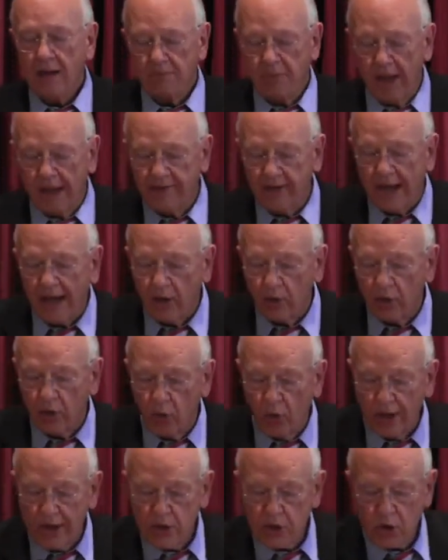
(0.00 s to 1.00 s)
And it, I don't
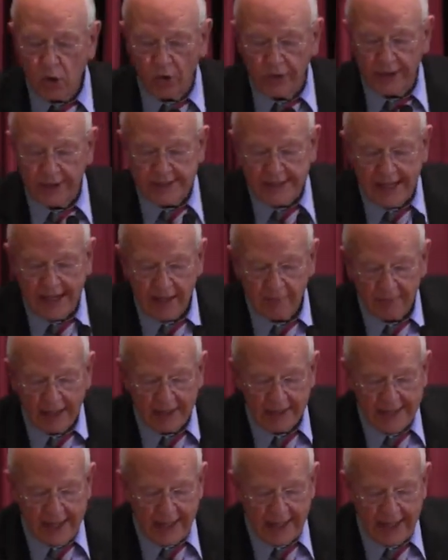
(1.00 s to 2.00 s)
know what it's going to take.
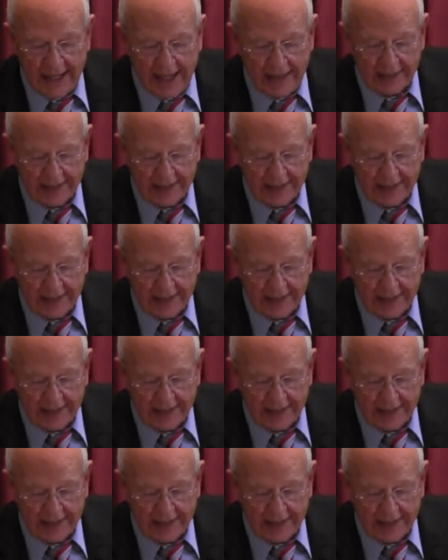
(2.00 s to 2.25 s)
My daddy